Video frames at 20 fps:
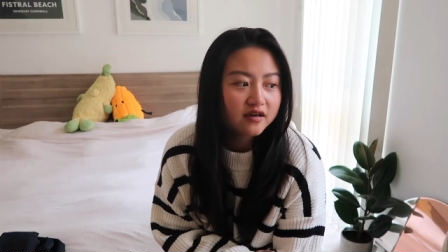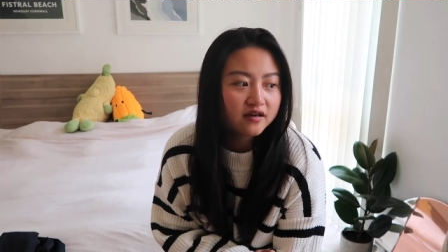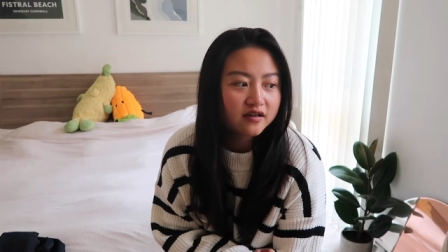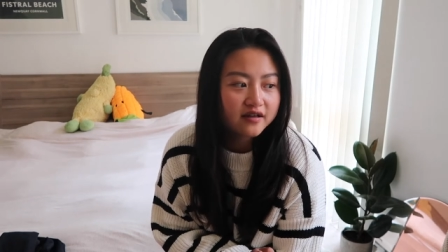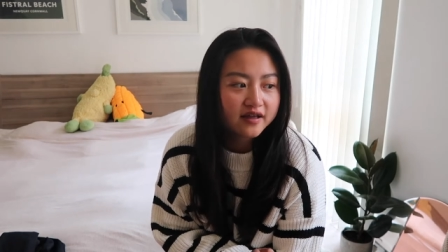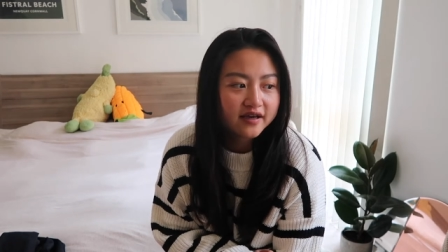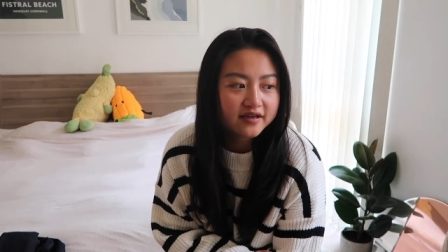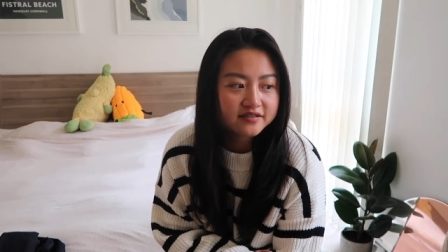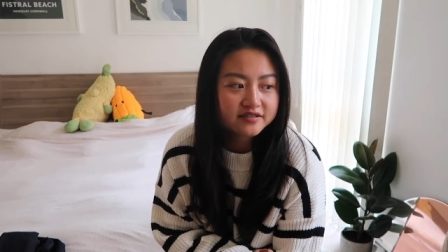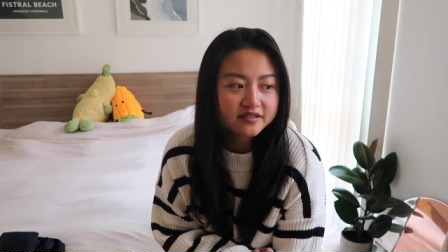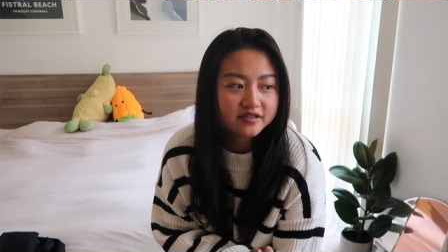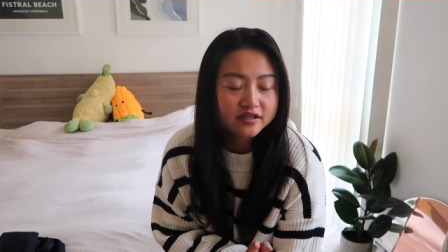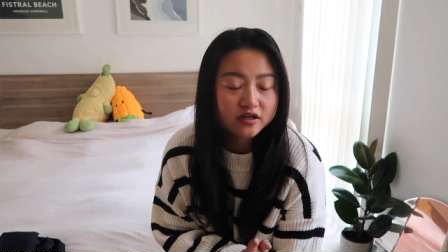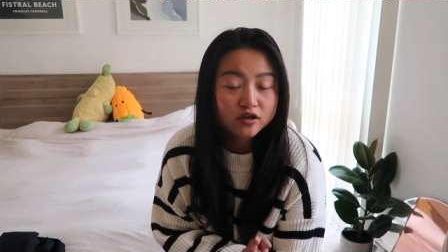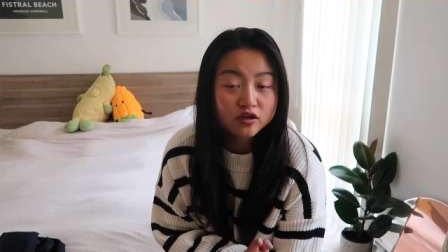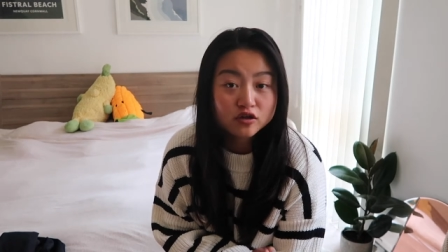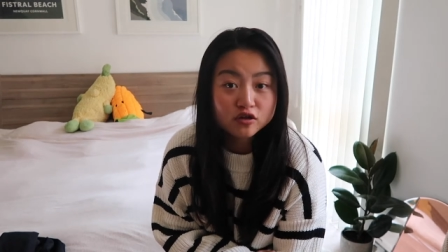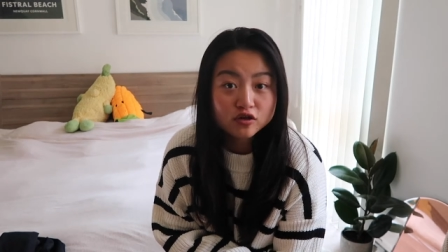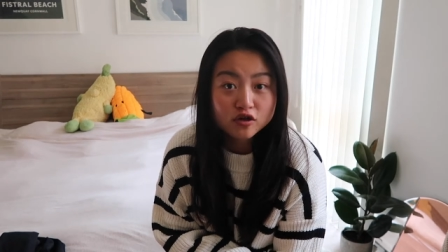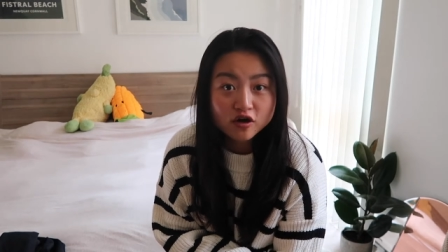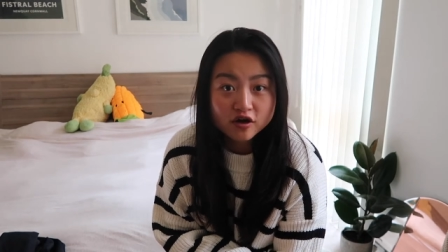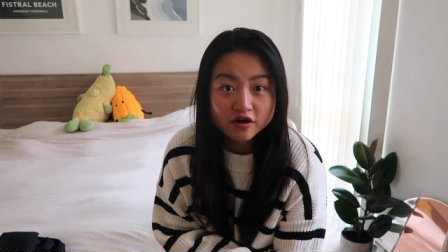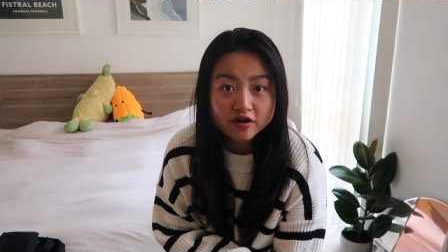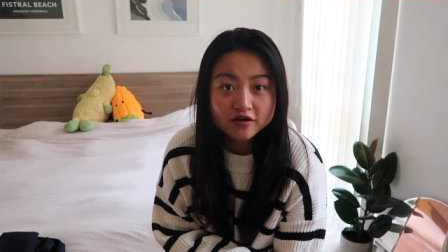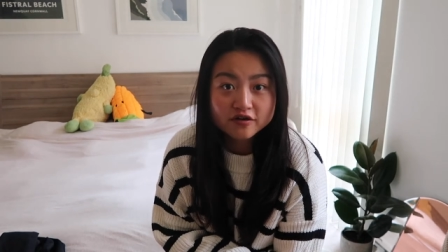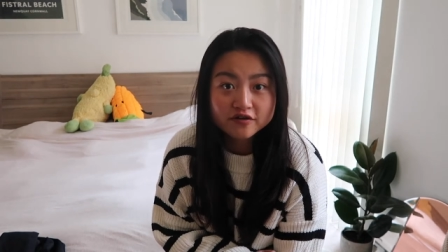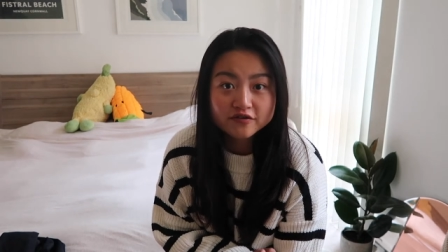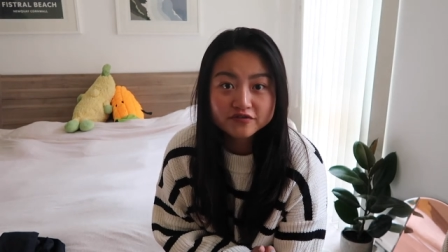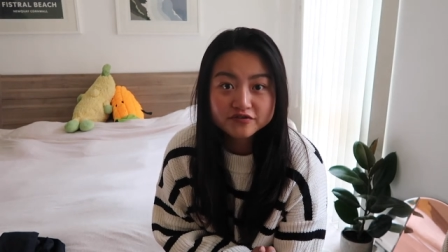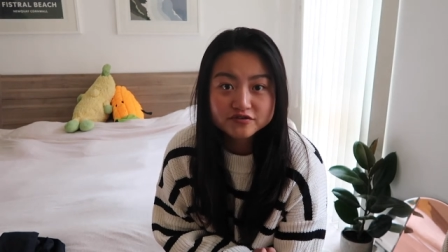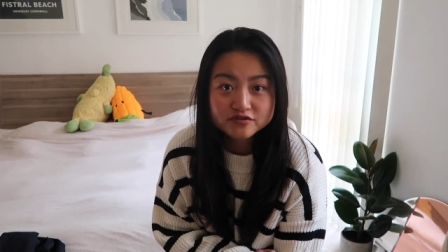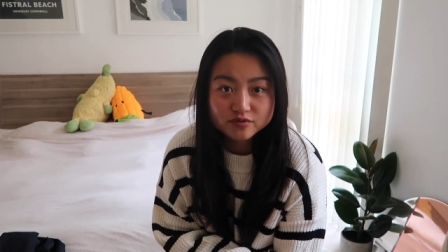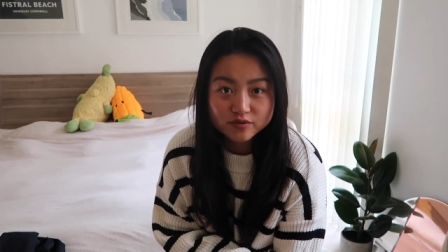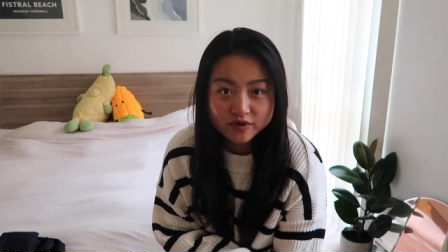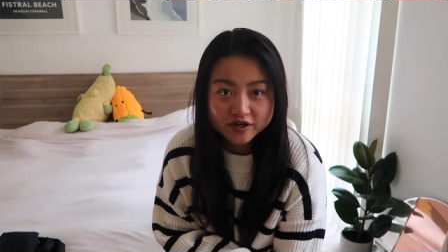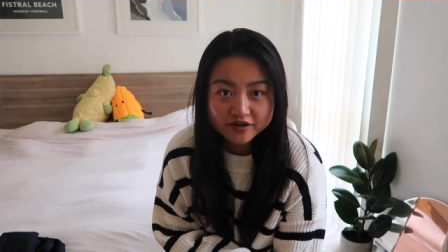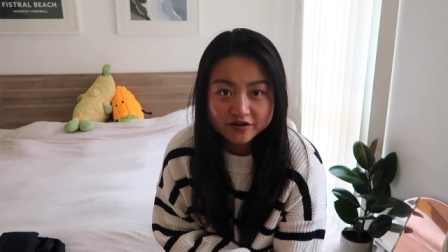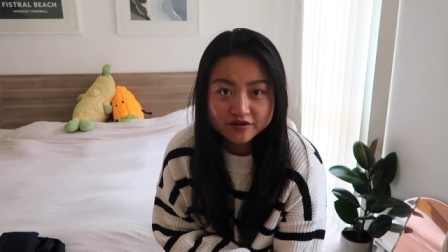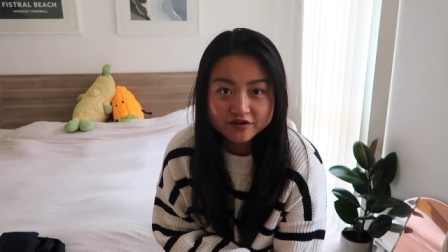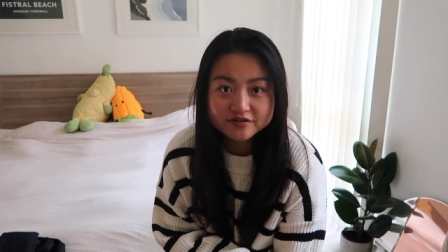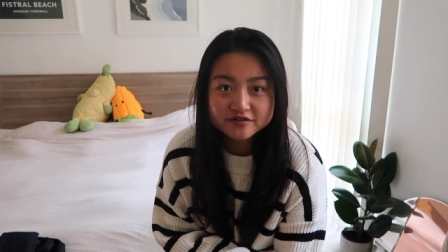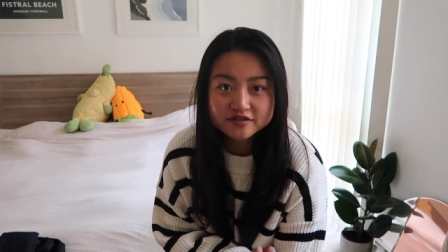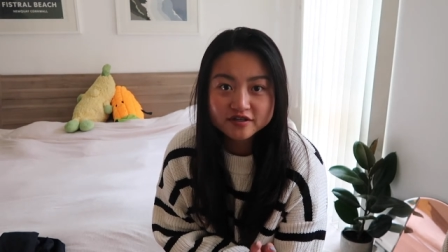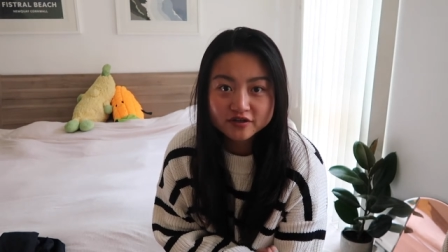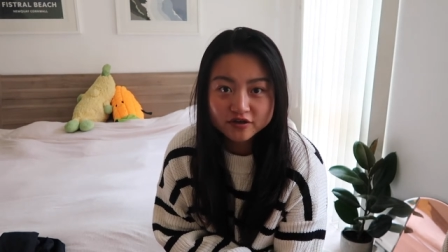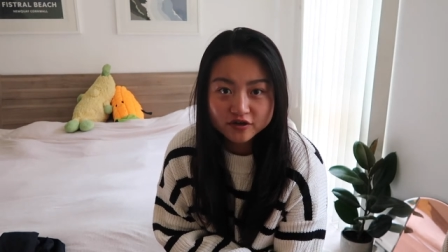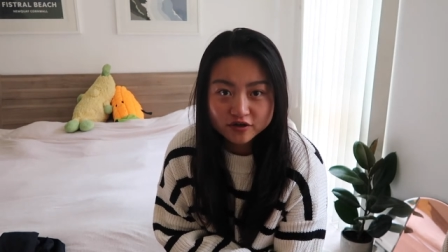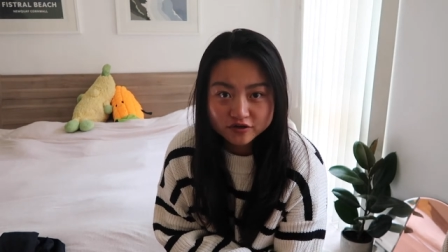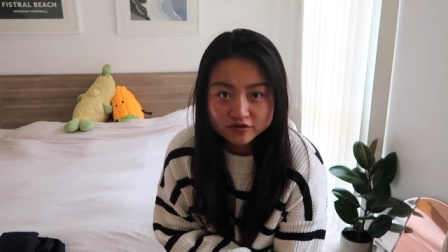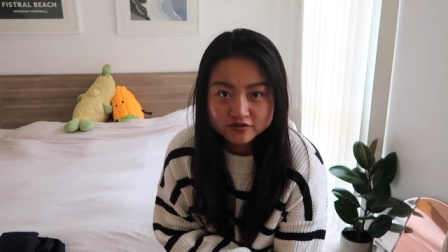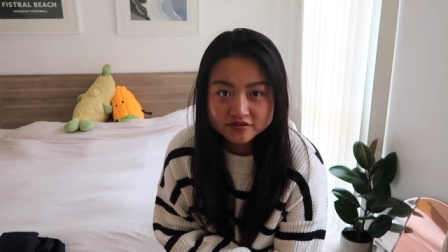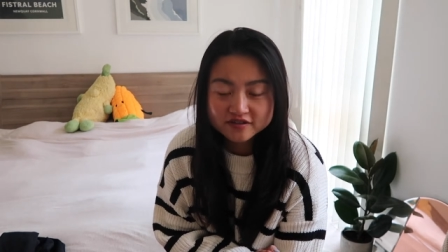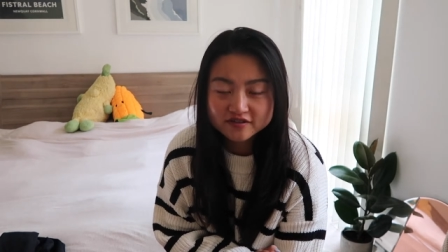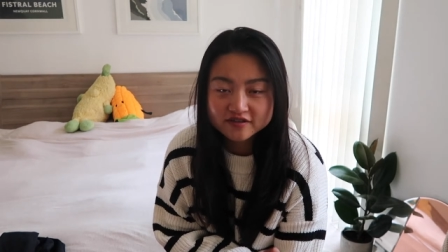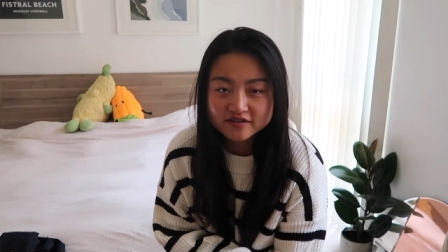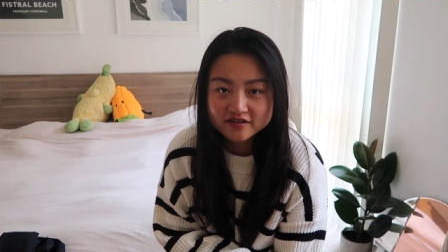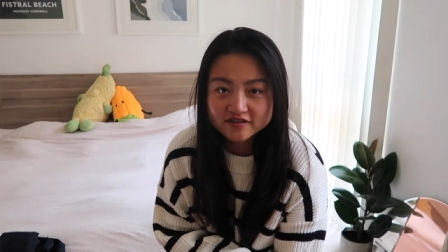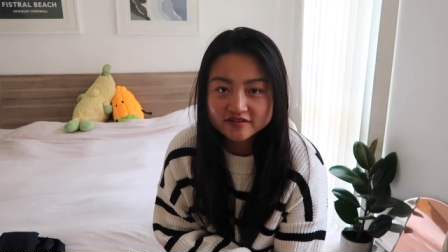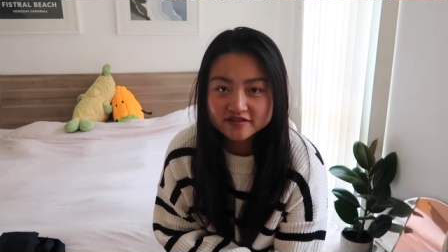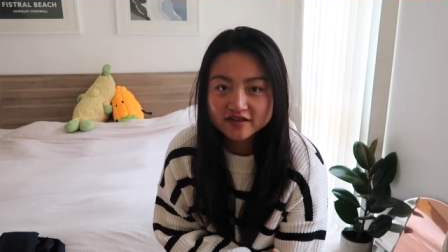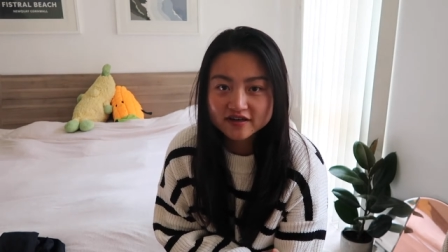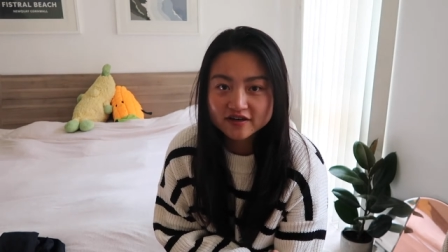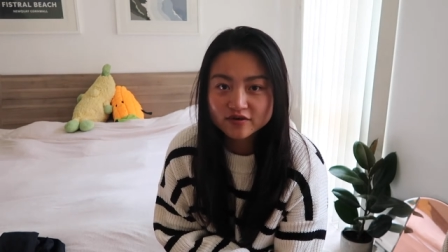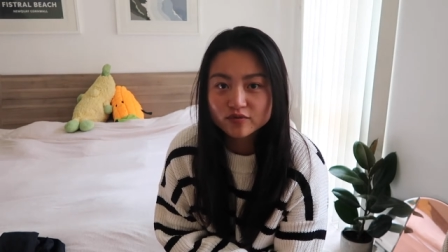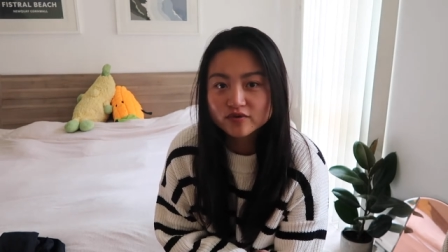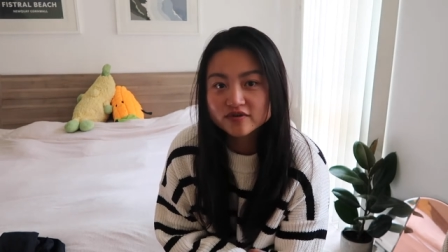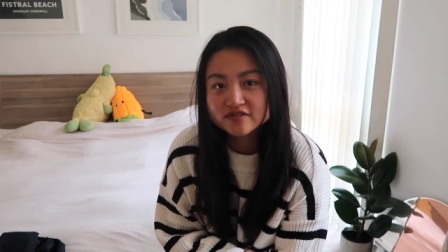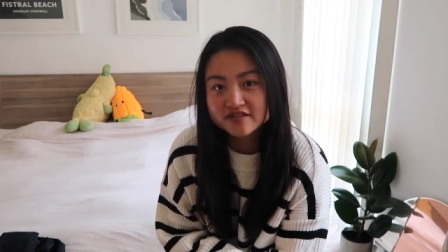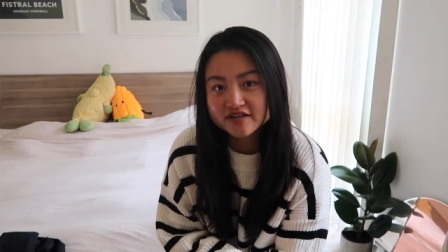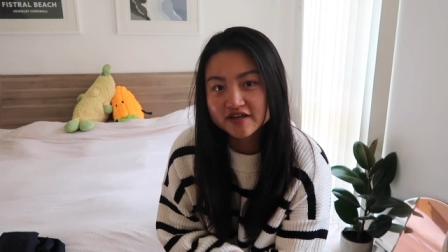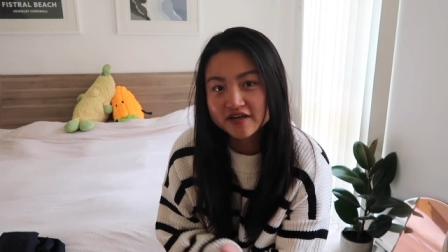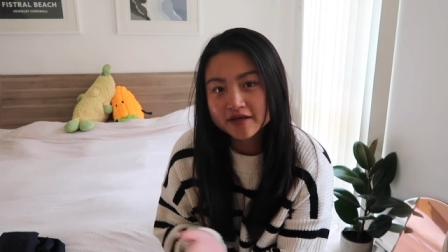collected a lot of sweaters and coats and things that I wasn't